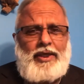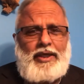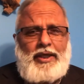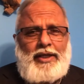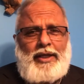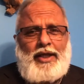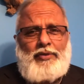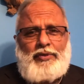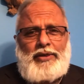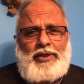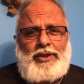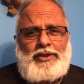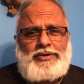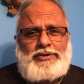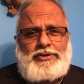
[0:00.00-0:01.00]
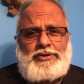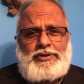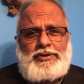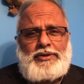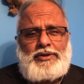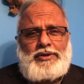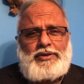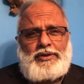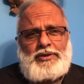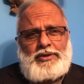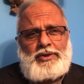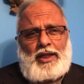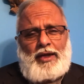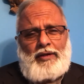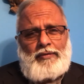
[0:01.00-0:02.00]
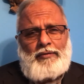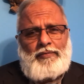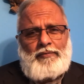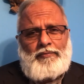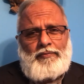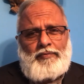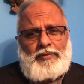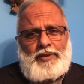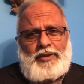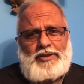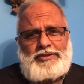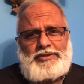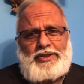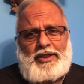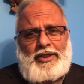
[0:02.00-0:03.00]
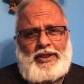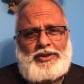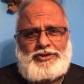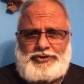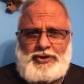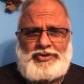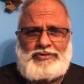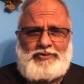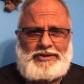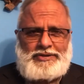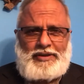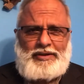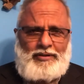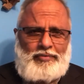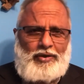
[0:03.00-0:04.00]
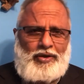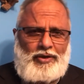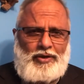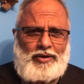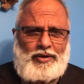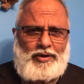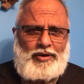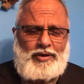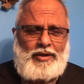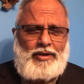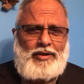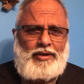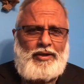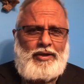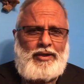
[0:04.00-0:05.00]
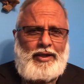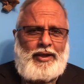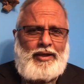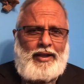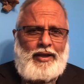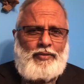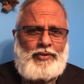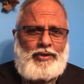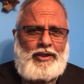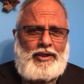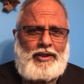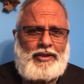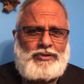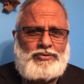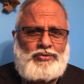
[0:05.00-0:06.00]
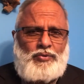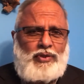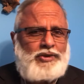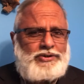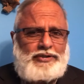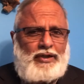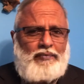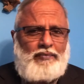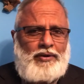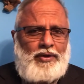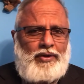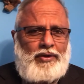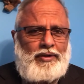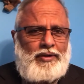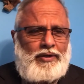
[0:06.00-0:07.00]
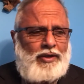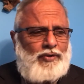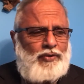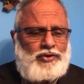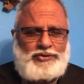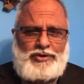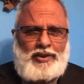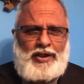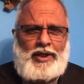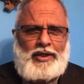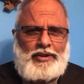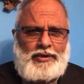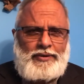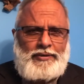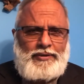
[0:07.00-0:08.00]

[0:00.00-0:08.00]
Iniquities, now, sin is just missing the mark. Iniquity is one step beyond across the line.